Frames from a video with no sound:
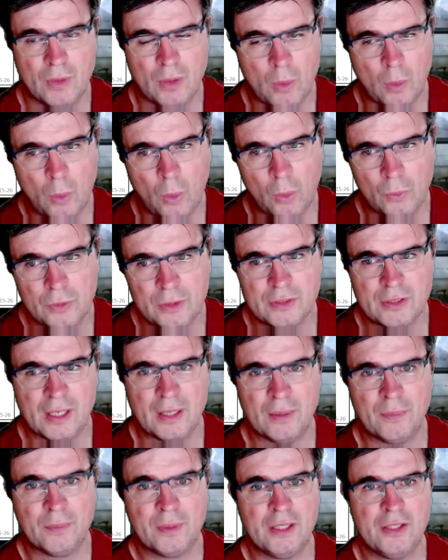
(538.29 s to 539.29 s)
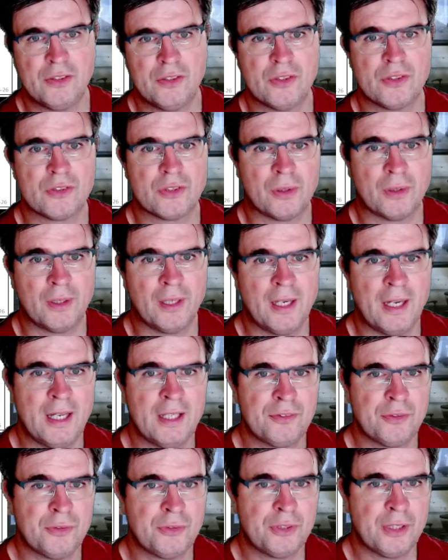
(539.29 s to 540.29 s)
All these allocations are
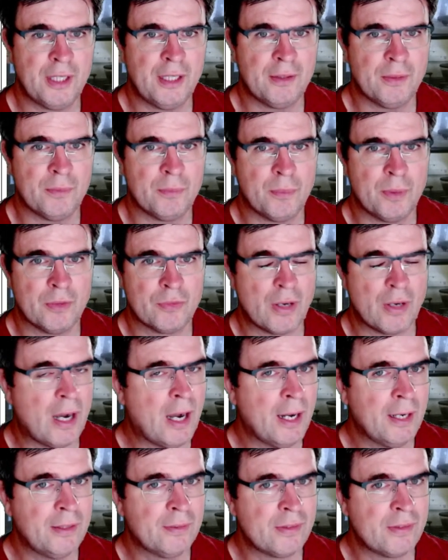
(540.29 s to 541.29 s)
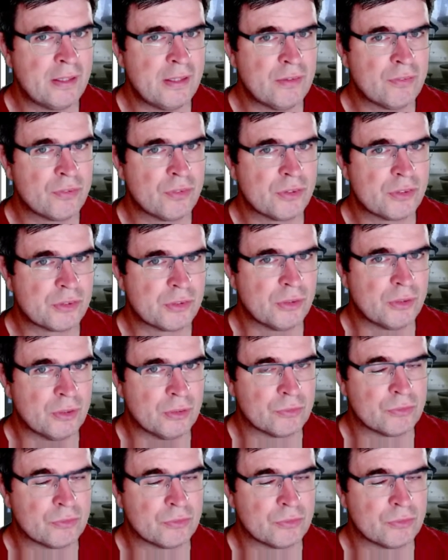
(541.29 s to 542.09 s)
associated with higher indifference curve,